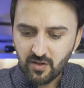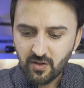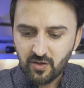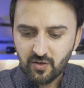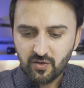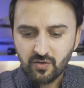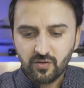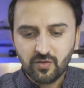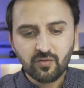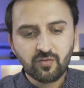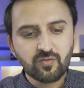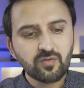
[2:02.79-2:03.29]

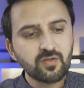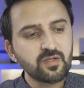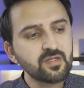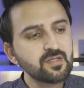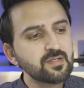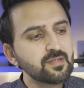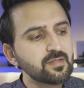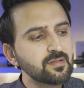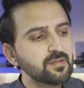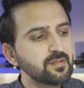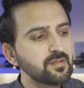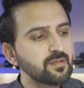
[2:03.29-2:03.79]
So
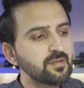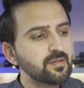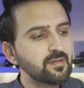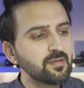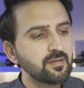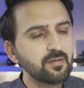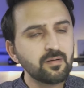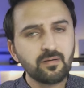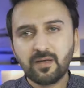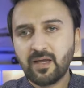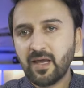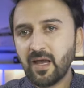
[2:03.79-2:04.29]
this
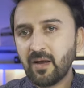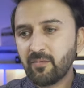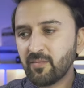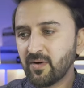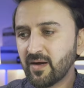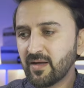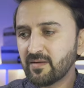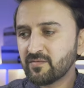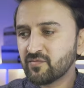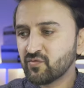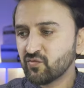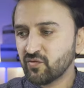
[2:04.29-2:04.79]
uh, camera
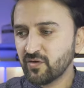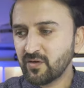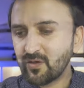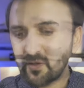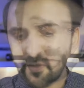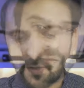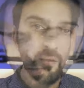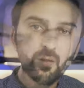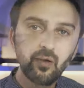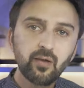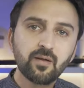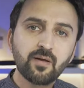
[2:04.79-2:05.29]
is
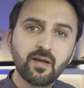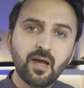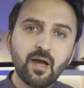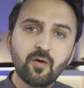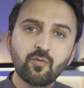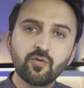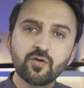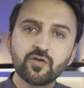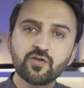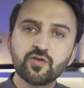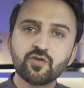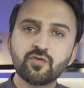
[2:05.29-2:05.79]
ready, and I
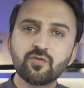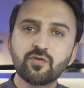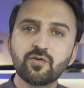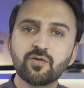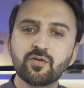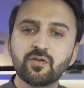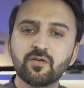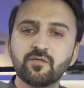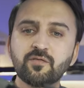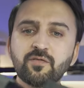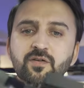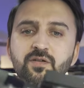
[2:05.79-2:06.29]
will show you
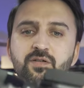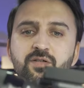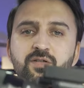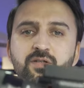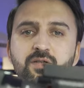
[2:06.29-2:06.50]
the first